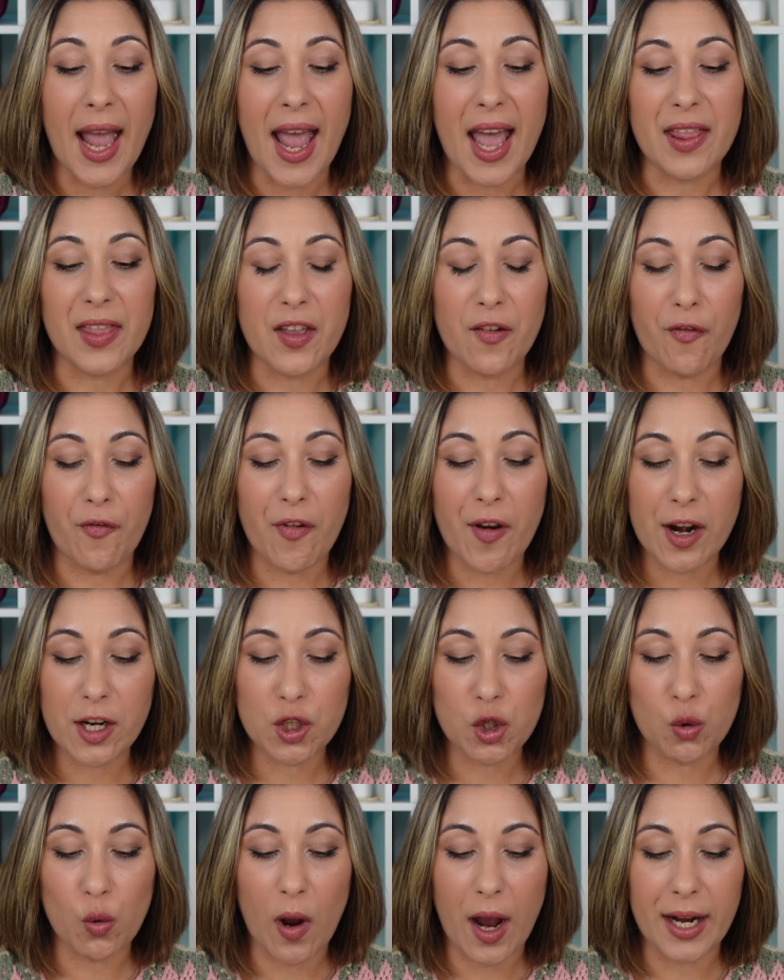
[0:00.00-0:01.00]
And the
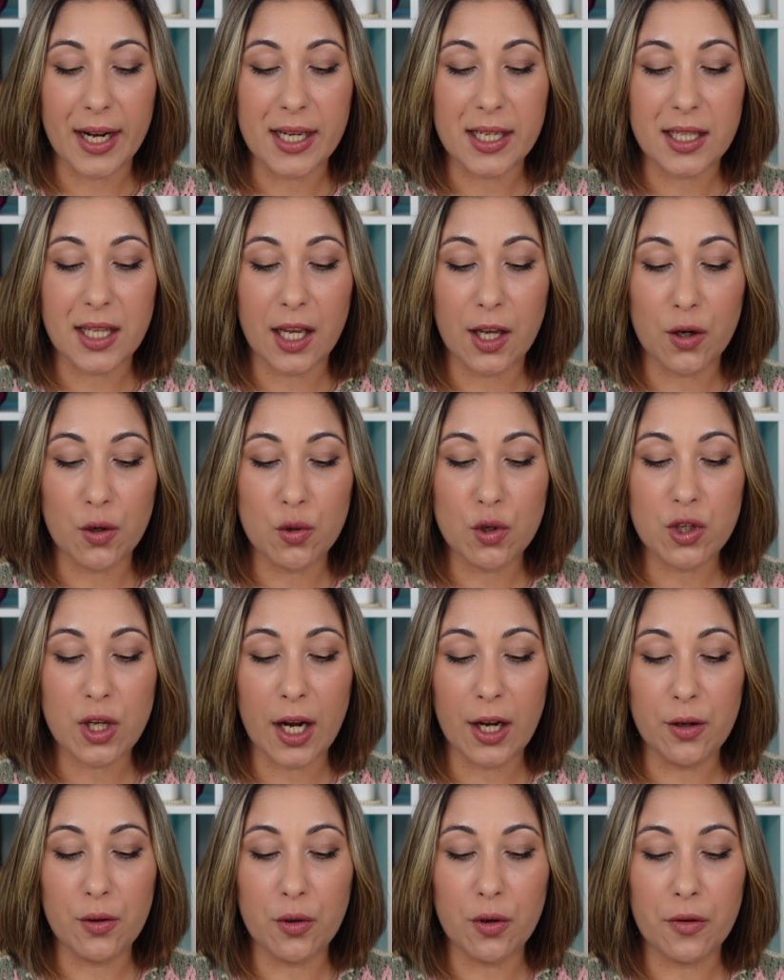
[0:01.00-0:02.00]
first one is the Rouge
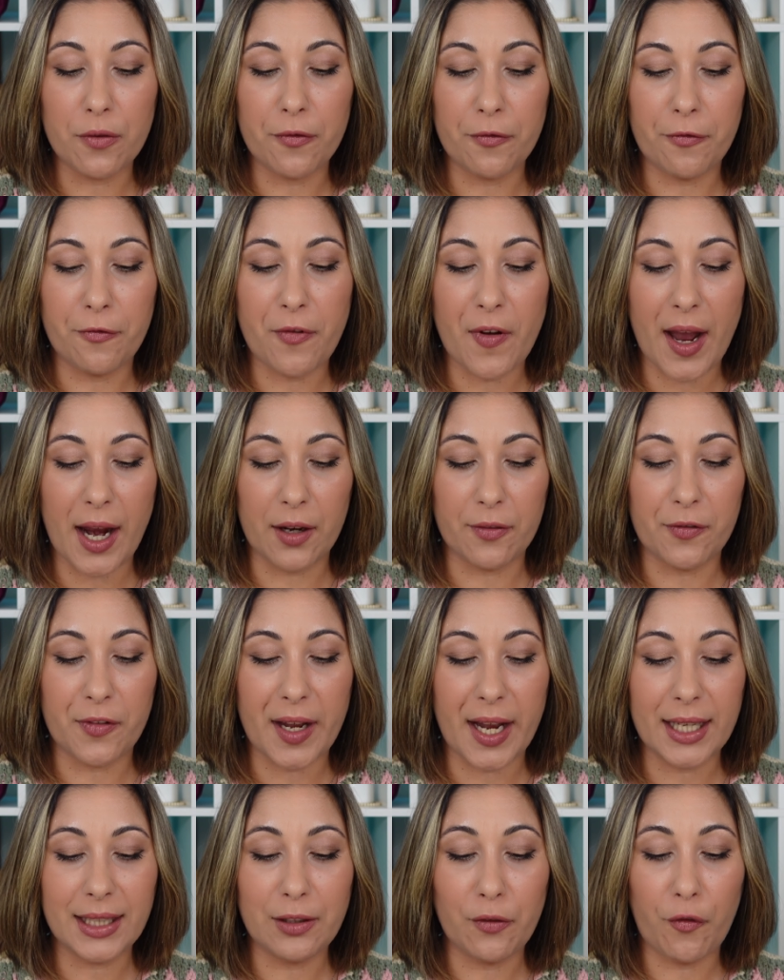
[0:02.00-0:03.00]
Allure
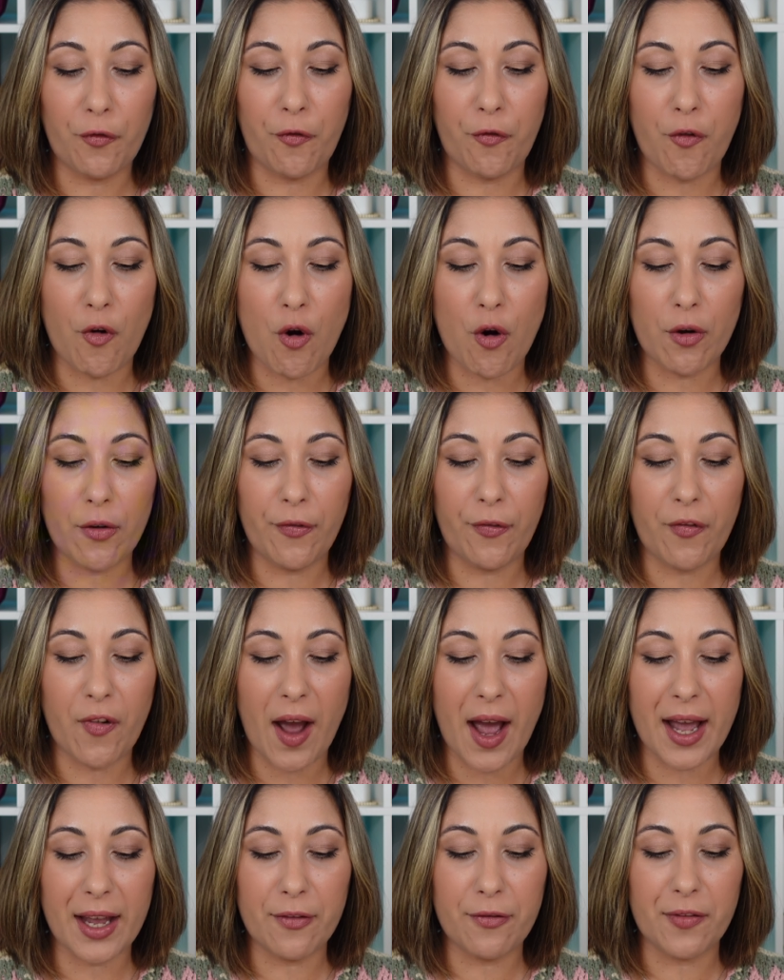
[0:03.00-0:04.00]
Velvet
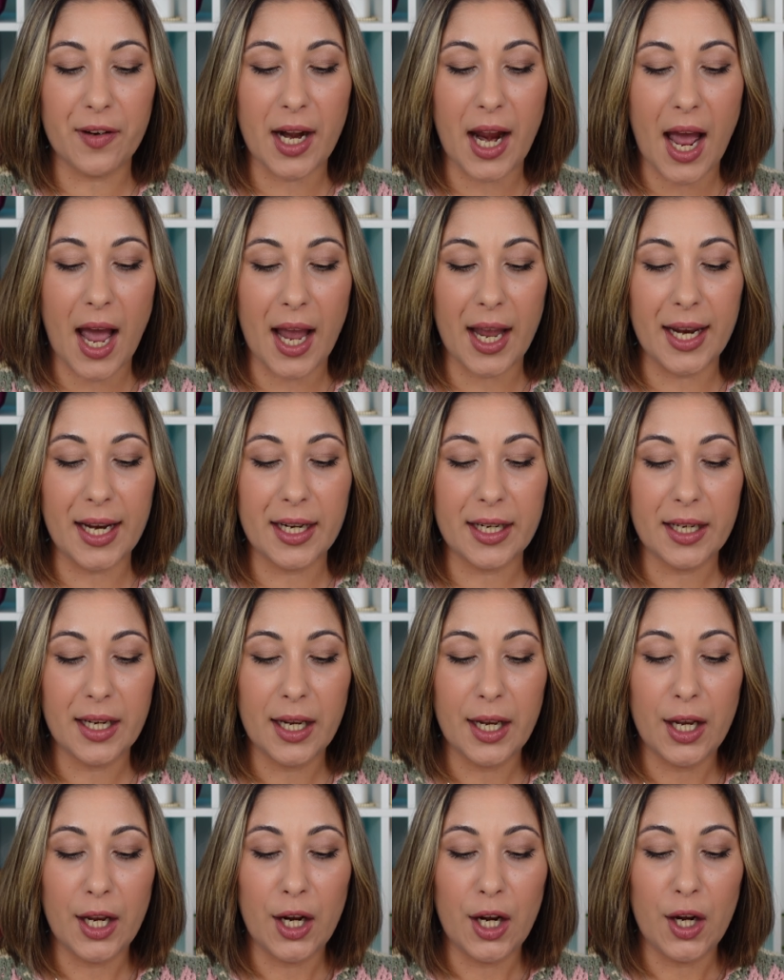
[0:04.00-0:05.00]
459
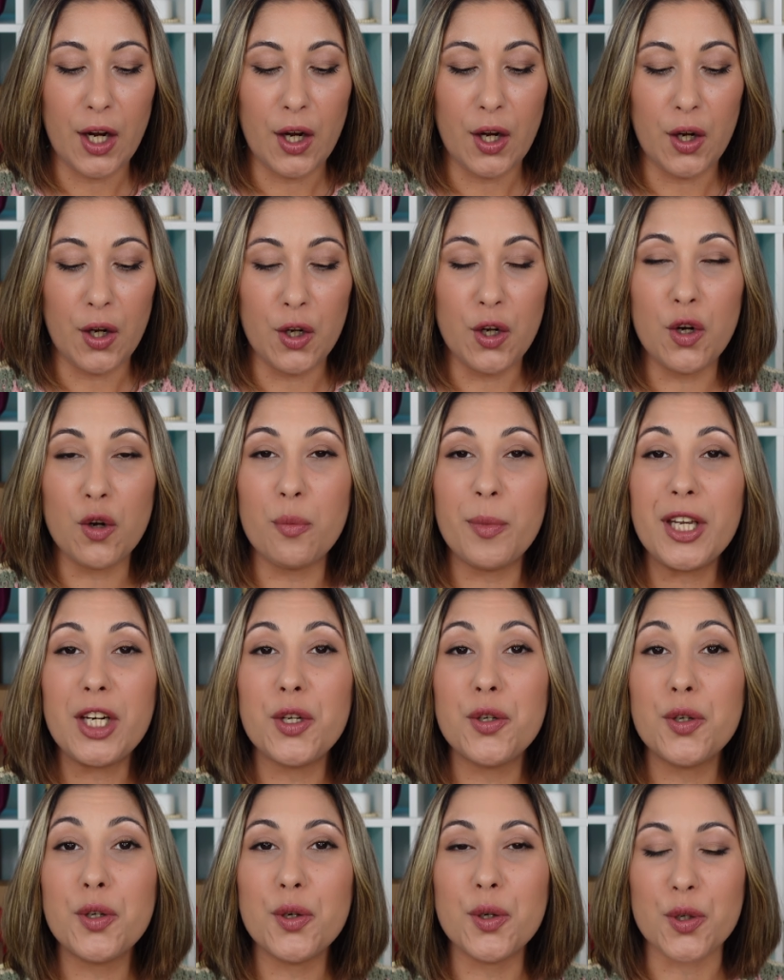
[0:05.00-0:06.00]

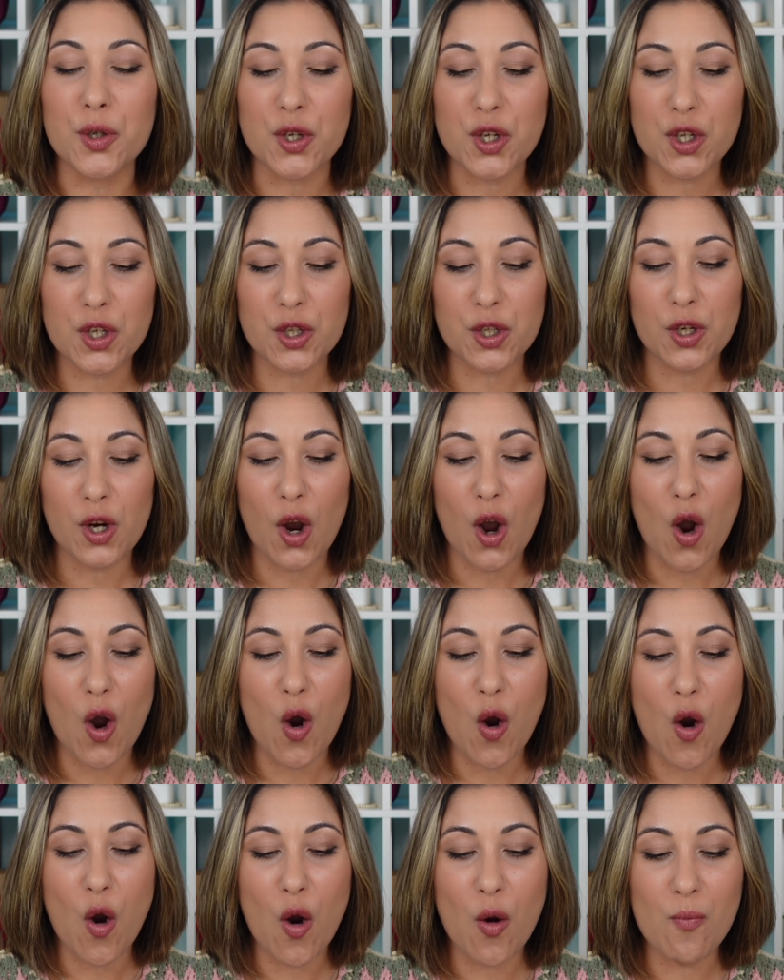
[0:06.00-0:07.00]
Luminous.
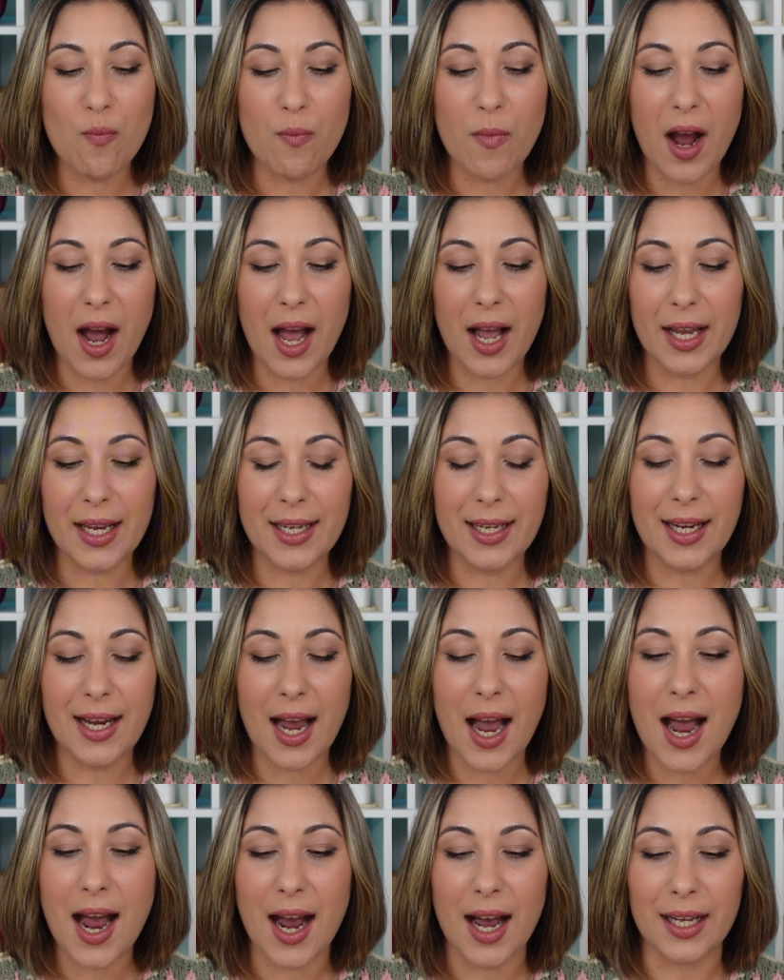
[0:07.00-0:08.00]
Oh my
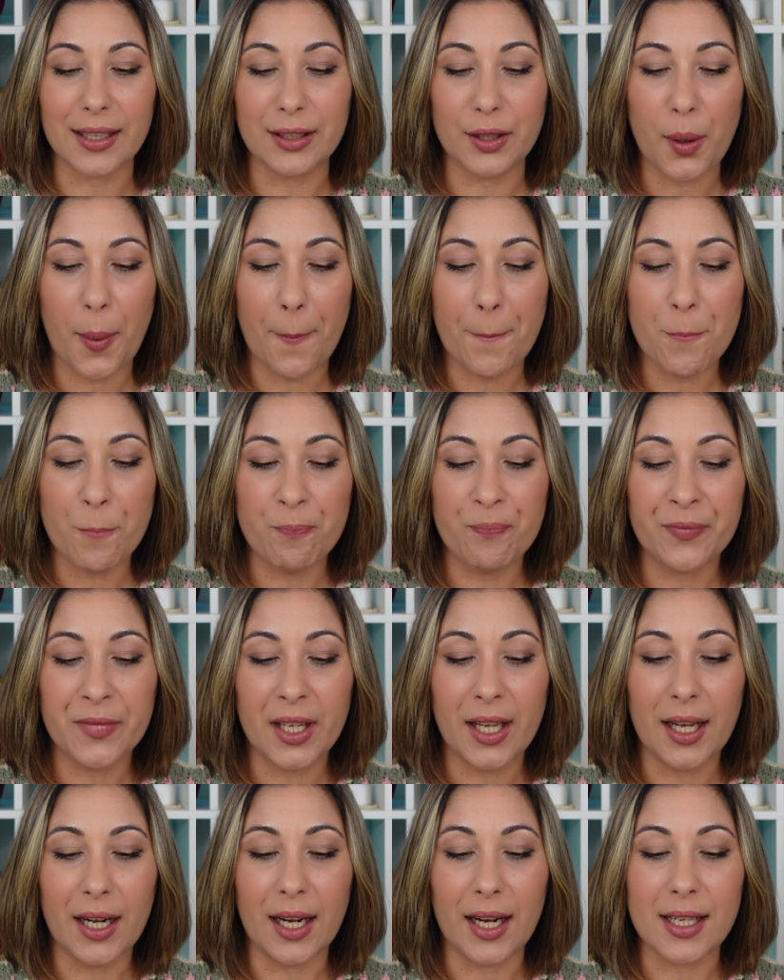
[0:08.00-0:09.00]
god.
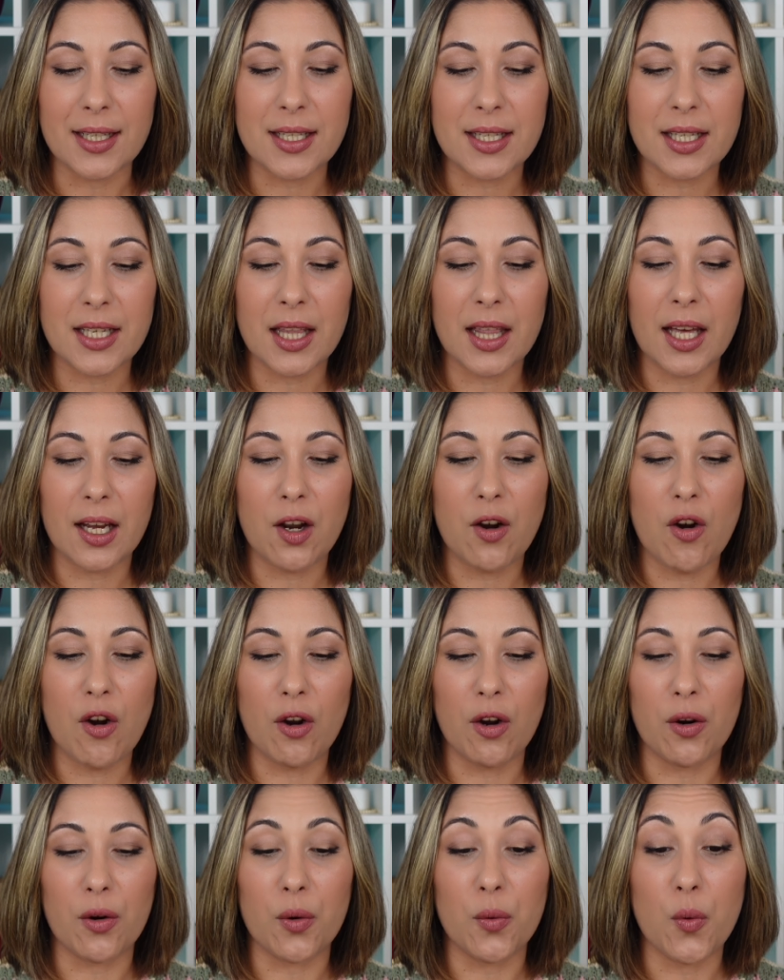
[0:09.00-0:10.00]
Let's see the
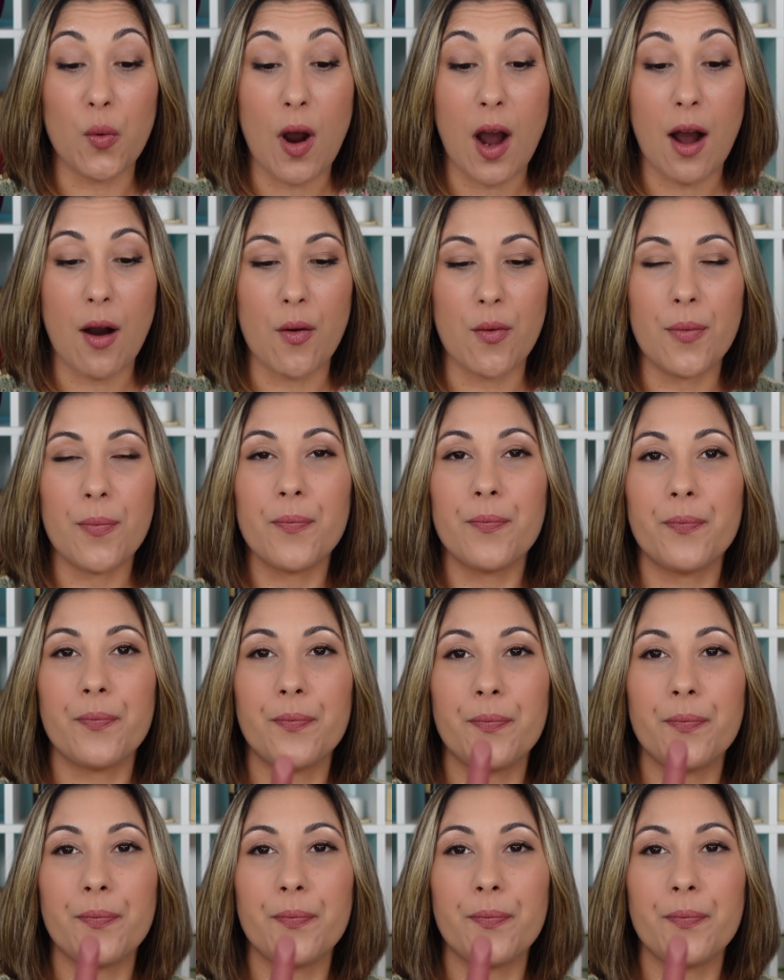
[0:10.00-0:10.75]
color. Wow.